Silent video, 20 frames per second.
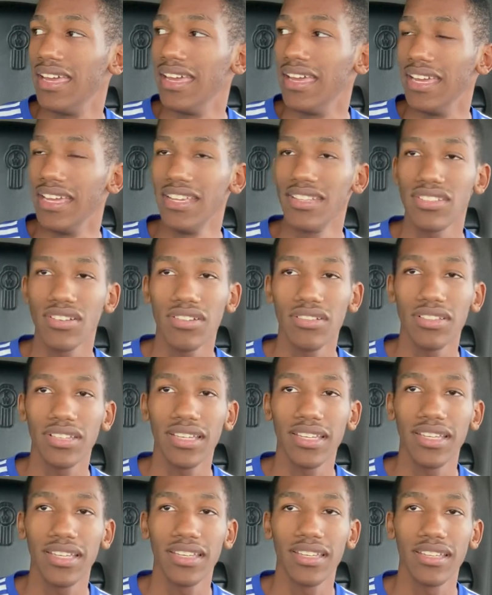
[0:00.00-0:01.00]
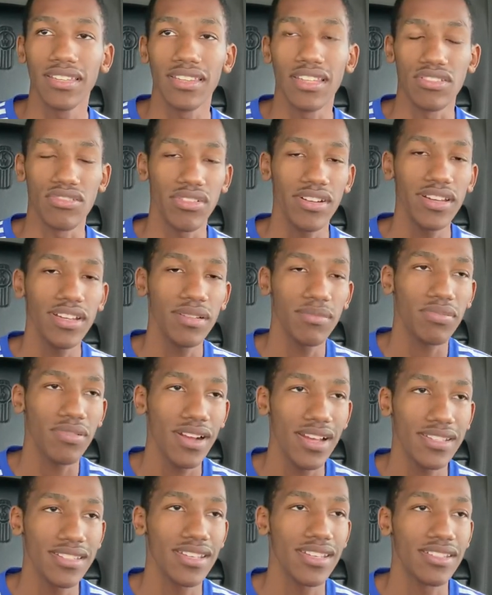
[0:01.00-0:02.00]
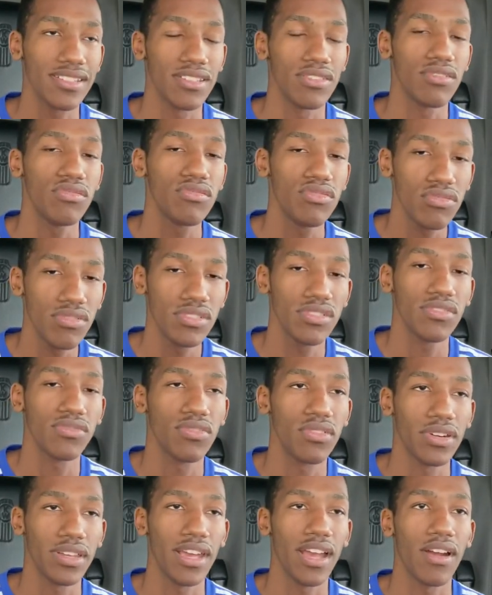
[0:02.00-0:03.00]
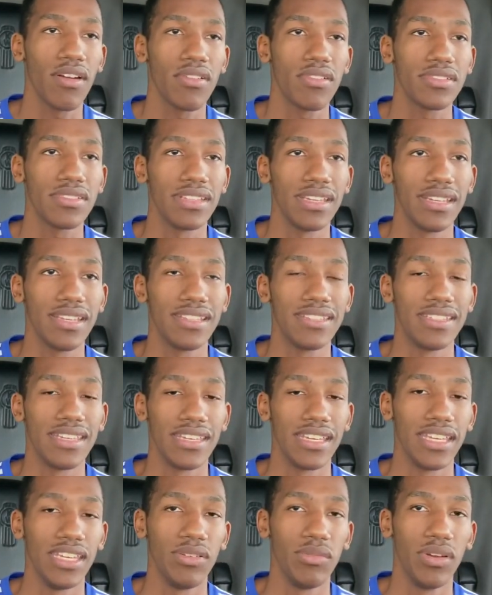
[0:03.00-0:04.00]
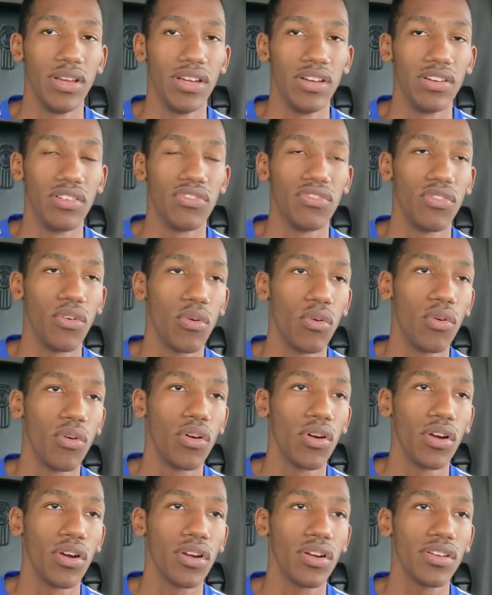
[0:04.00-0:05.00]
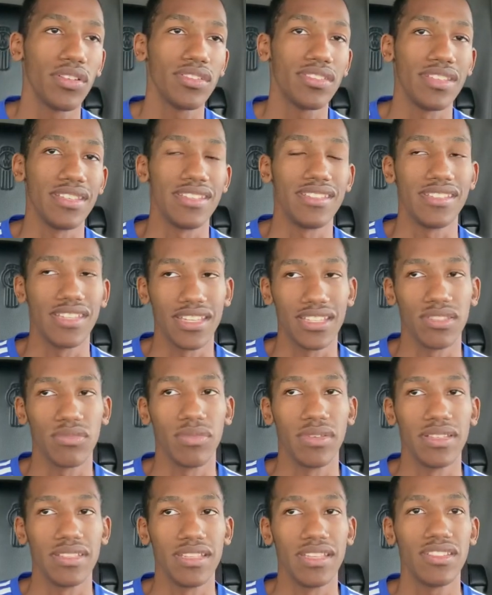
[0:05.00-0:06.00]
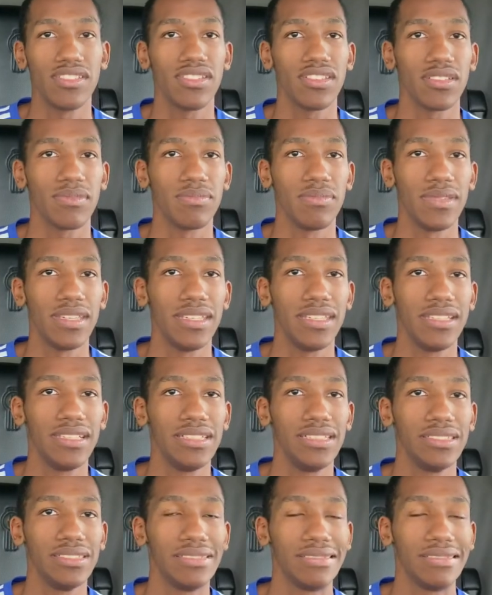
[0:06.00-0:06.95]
it's only the training process to do 240 hours. It could take anywhere to 4 to 6 weeks. It took me